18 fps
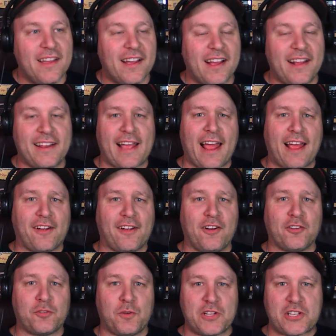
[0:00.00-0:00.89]
And the guy
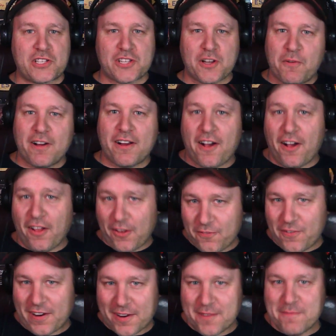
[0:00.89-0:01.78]
goes, would someone call a
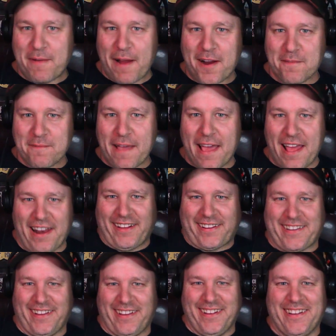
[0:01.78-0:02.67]
fucking
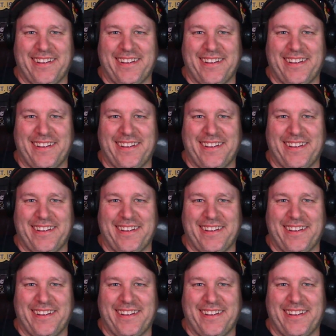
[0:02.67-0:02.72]
paramedic?